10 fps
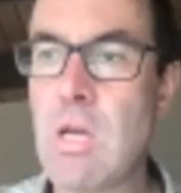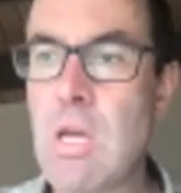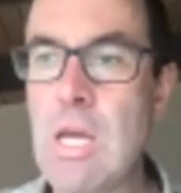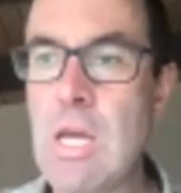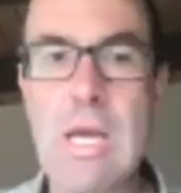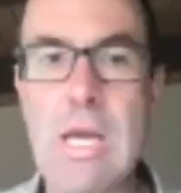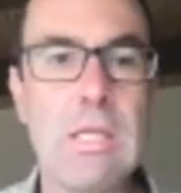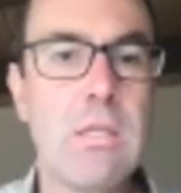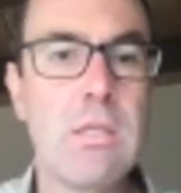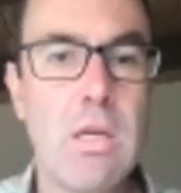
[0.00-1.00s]
and
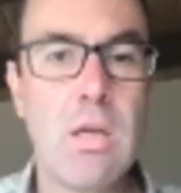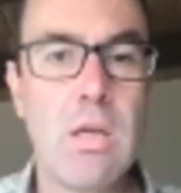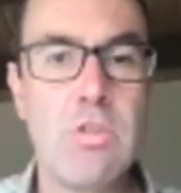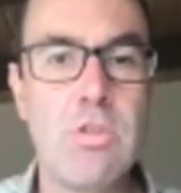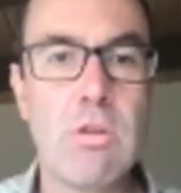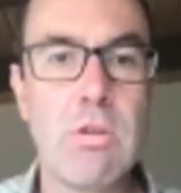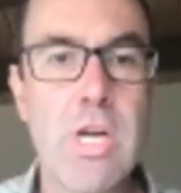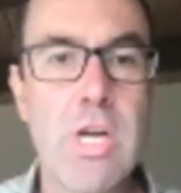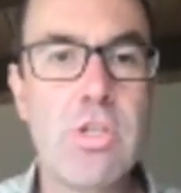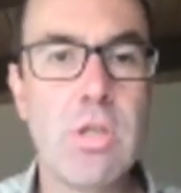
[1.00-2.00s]

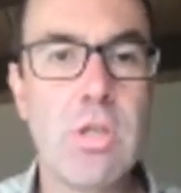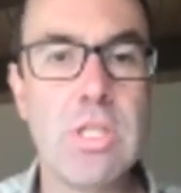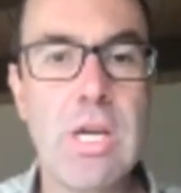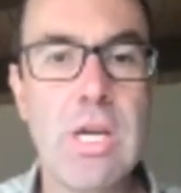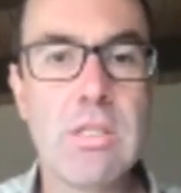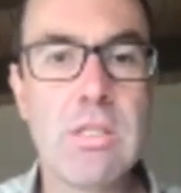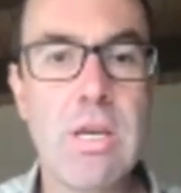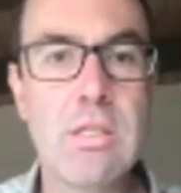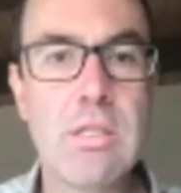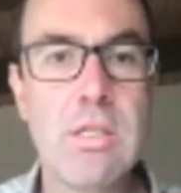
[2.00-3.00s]
generation on the
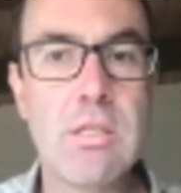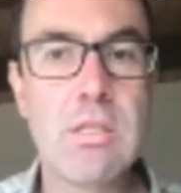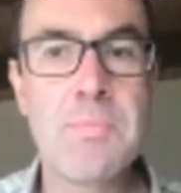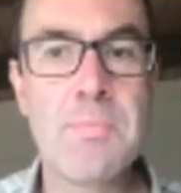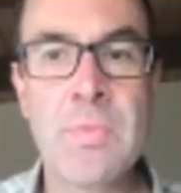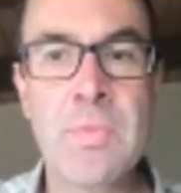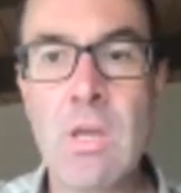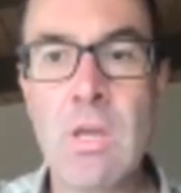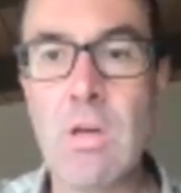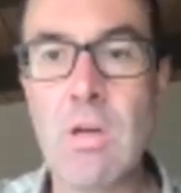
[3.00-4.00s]
x-axis. And
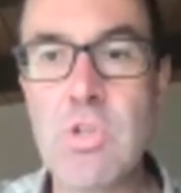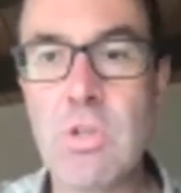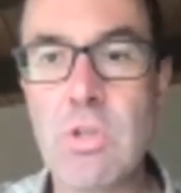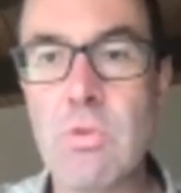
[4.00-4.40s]
I'm showing you the